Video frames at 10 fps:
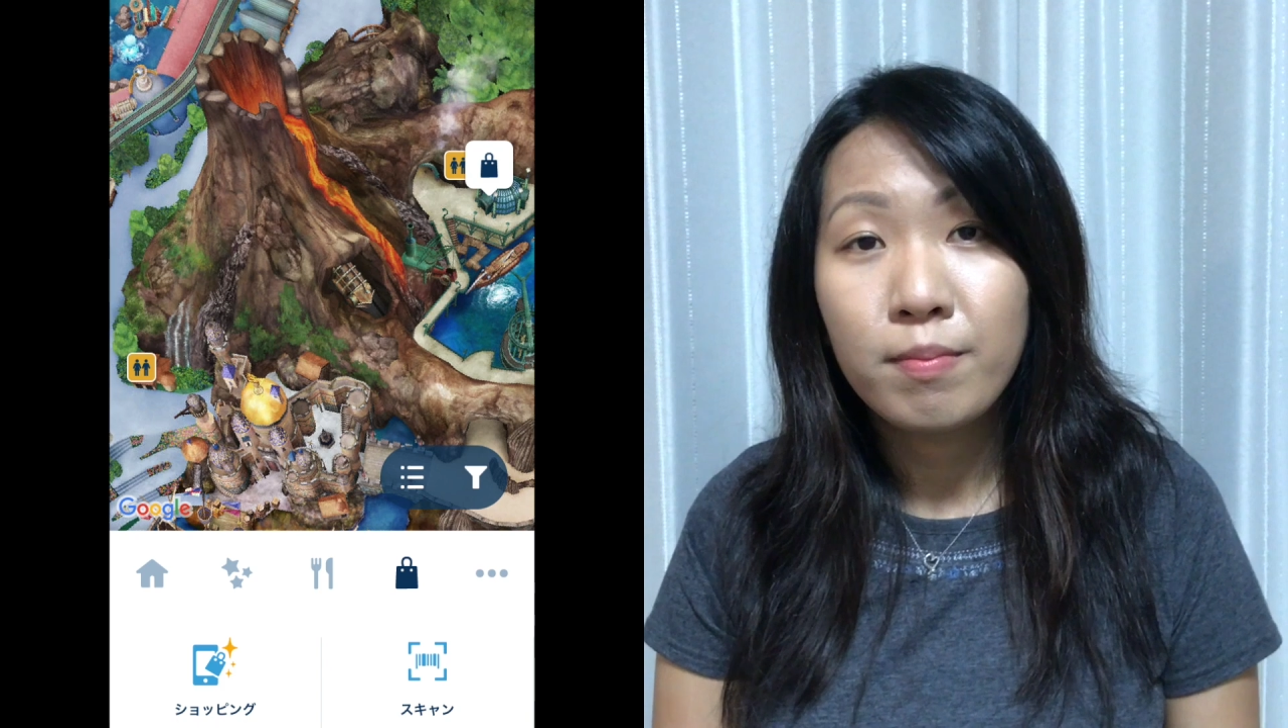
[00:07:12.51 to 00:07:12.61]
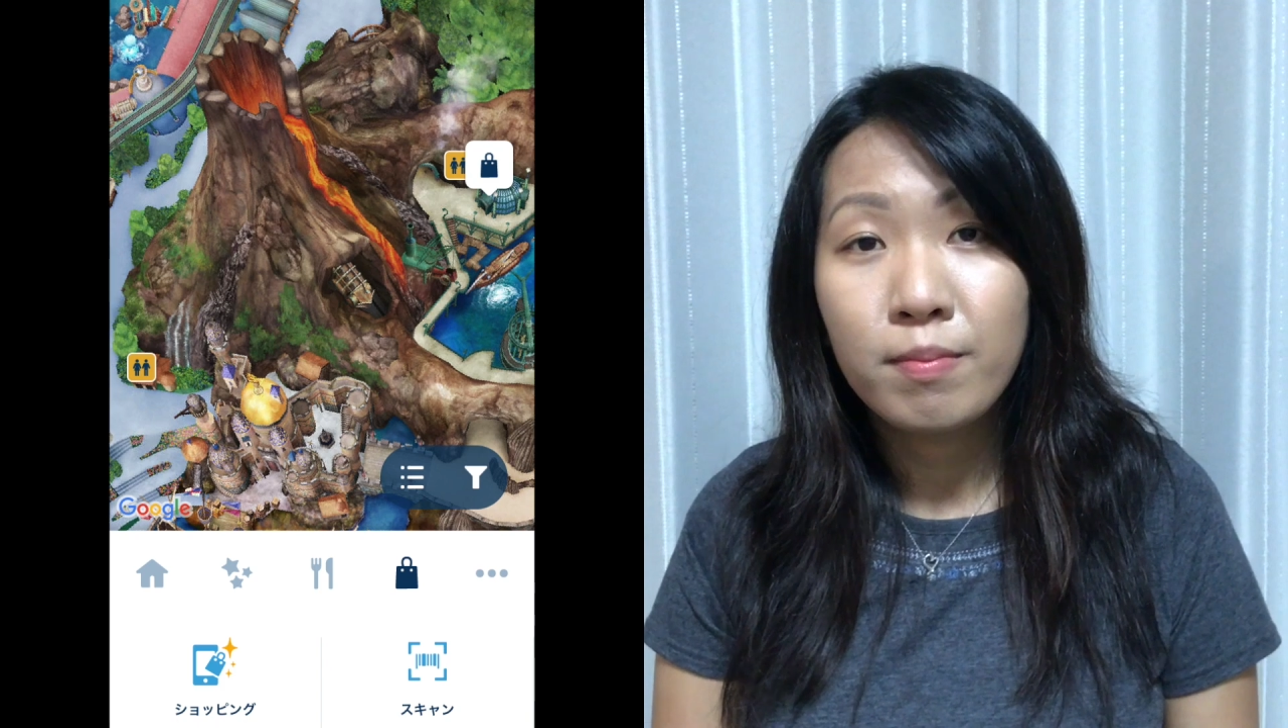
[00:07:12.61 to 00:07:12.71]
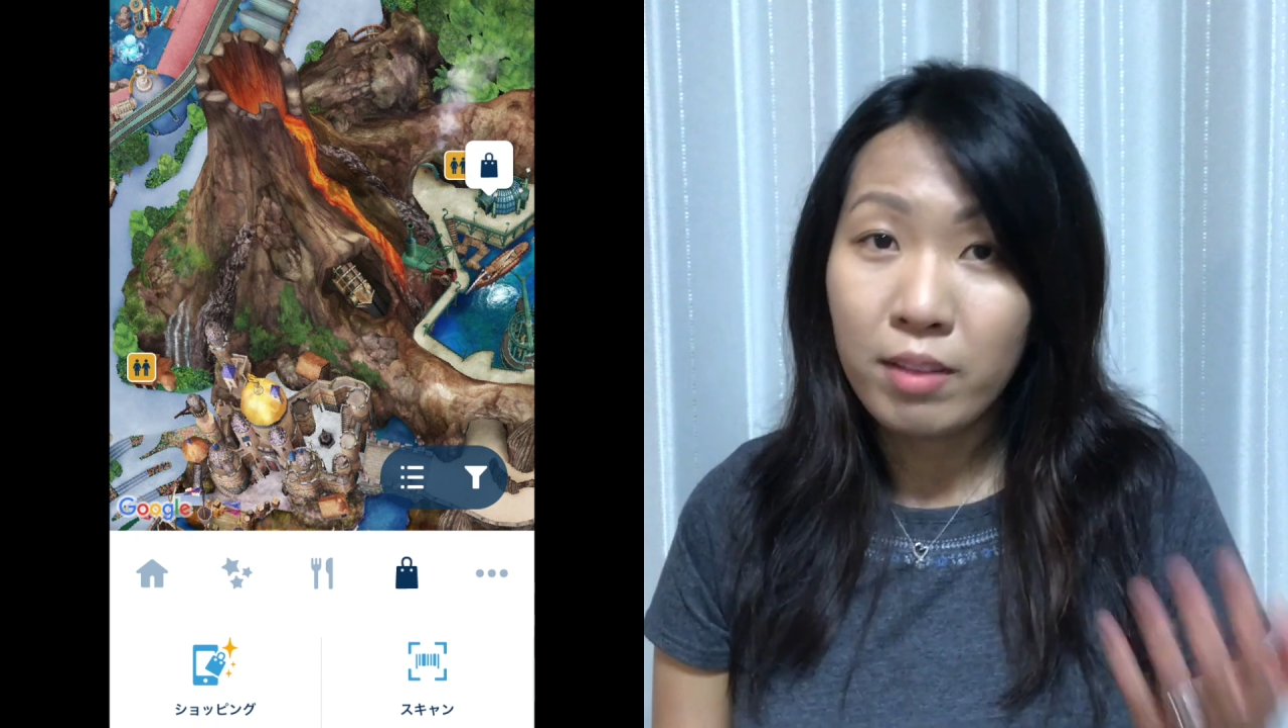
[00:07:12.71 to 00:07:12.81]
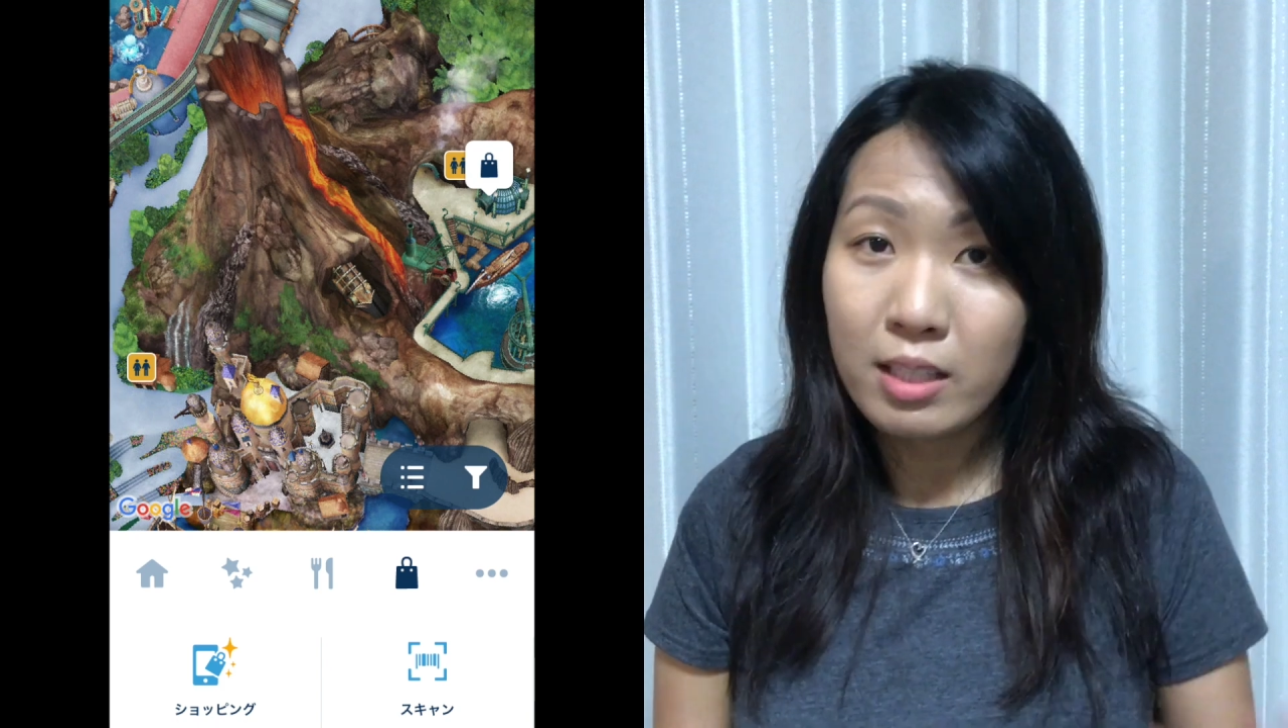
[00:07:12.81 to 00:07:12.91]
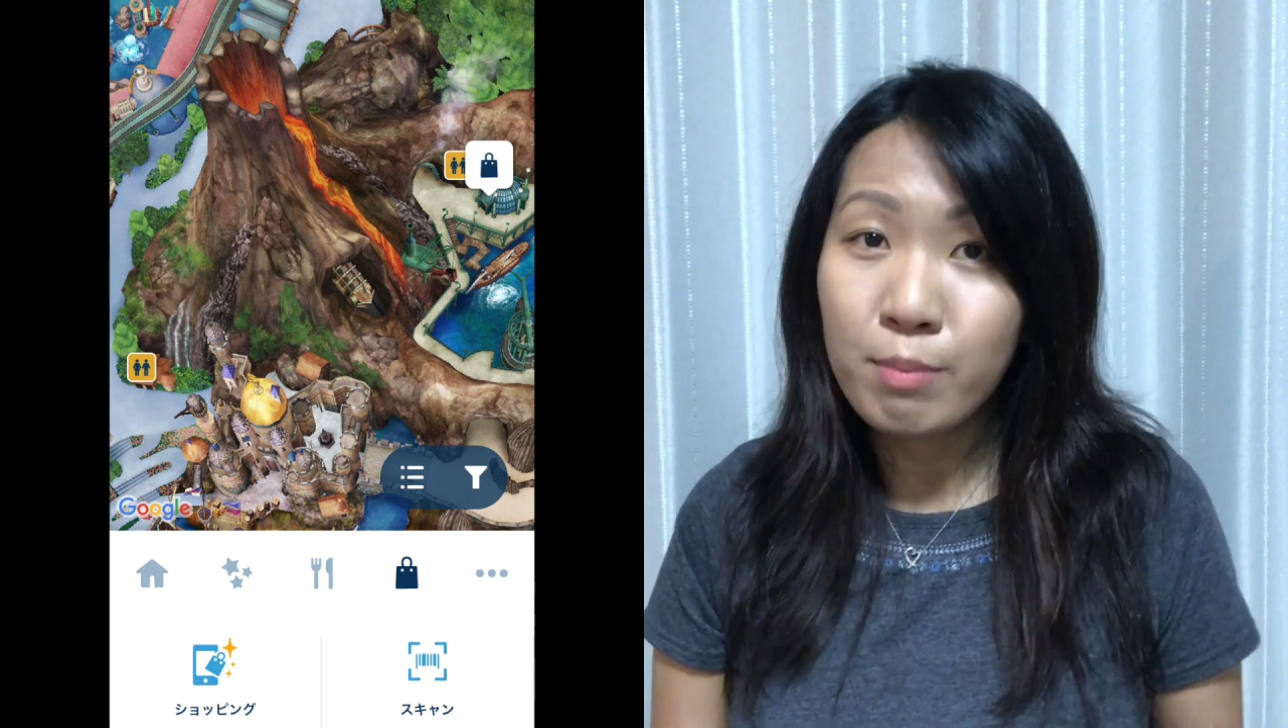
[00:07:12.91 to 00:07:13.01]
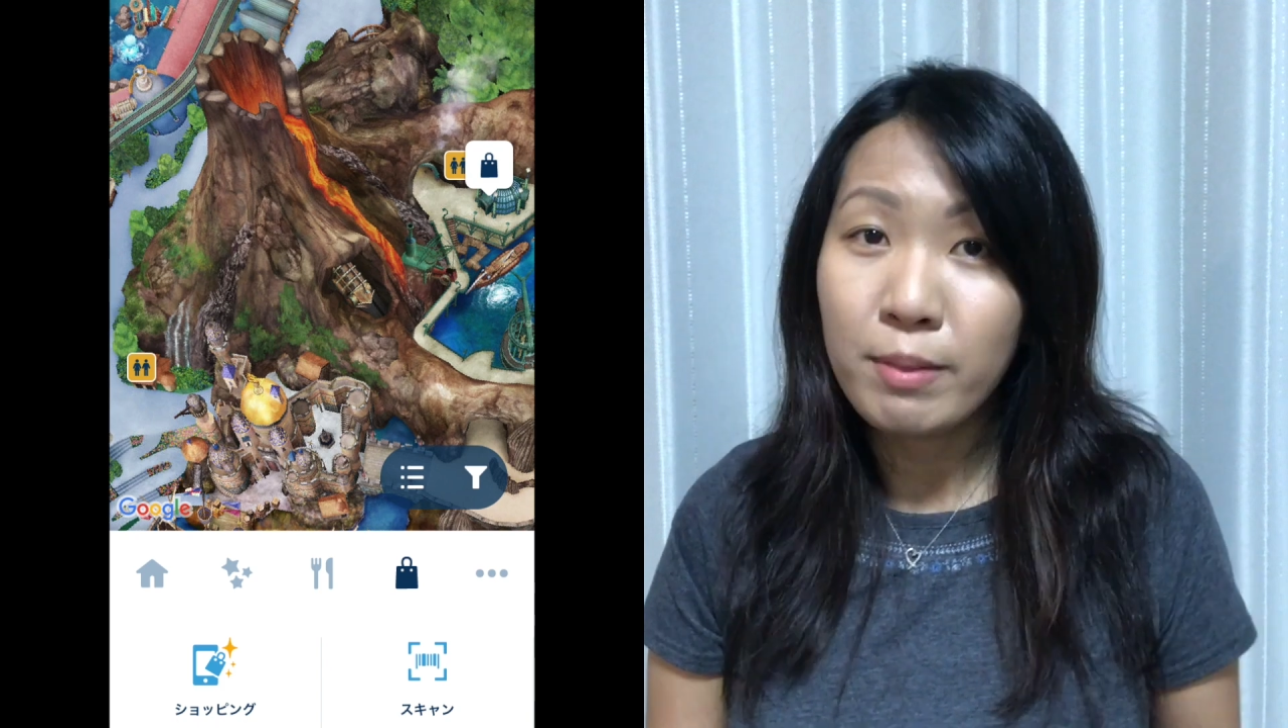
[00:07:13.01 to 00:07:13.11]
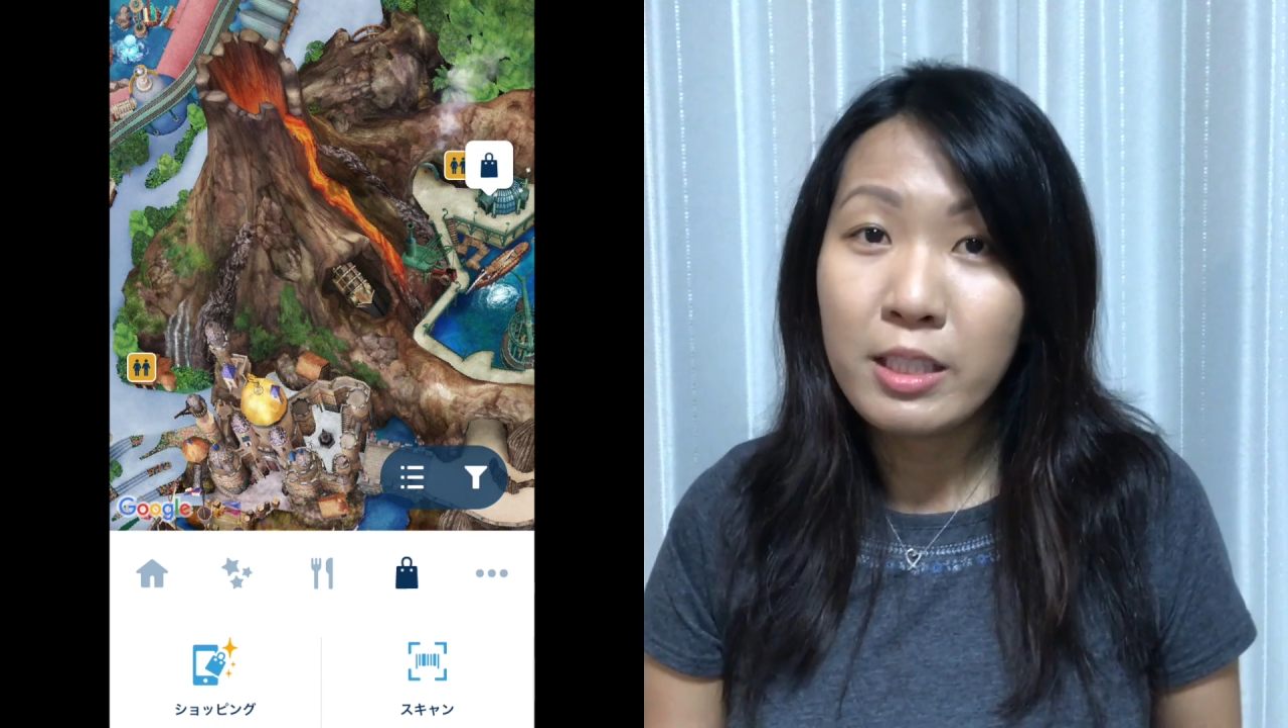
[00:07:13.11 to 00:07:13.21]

And if this